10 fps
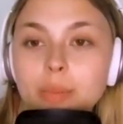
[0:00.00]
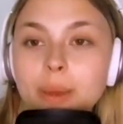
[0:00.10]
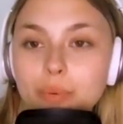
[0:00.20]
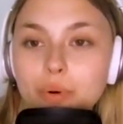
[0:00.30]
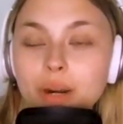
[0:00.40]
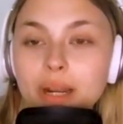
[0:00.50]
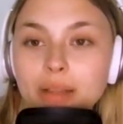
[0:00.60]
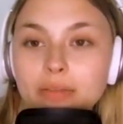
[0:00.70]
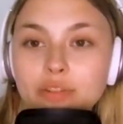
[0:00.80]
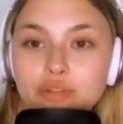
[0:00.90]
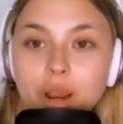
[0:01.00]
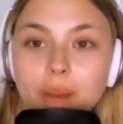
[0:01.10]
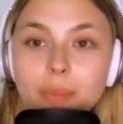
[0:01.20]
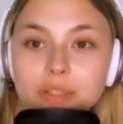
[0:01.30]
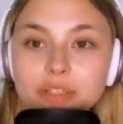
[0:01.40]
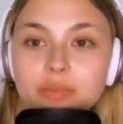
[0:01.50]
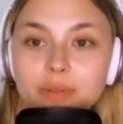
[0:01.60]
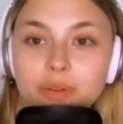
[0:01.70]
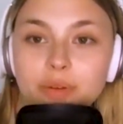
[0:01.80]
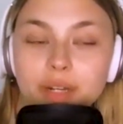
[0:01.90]
Remembering the tribe members who
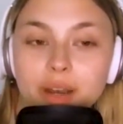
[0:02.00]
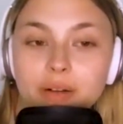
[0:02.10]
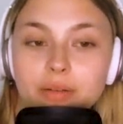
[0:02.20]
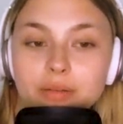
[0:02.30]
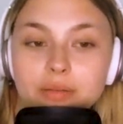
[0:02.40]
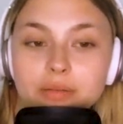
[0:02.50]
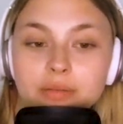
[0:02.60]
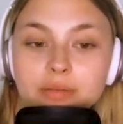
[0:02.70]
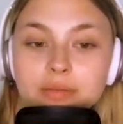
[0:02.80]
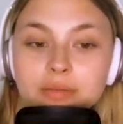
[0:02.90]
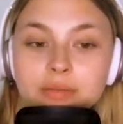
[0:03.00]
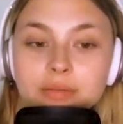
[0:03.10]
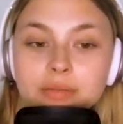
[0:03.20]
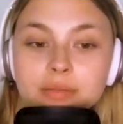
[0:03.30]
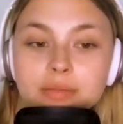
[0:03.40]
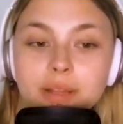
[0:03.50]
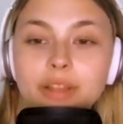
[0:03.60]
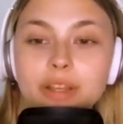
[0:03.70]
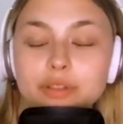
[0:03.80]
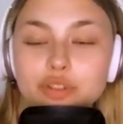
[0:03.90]
have been voted out.
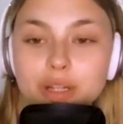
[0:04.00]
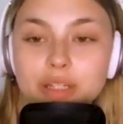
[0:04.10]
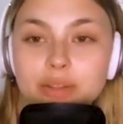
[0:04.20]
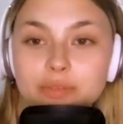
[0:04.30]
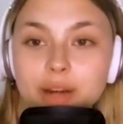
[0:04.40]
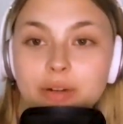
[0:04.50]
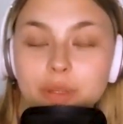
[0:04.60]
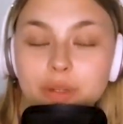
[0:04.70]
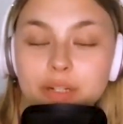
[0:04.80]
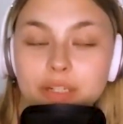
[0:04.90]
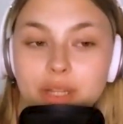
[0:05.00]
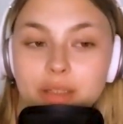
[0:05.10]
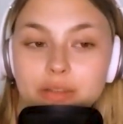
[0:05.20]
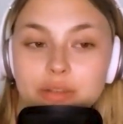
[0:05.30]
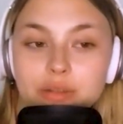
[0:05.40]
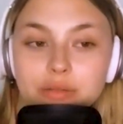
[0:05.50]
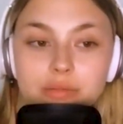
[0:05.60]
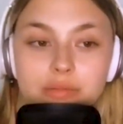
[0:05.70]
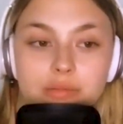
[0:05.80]
And they go straight to the final immunity challenge.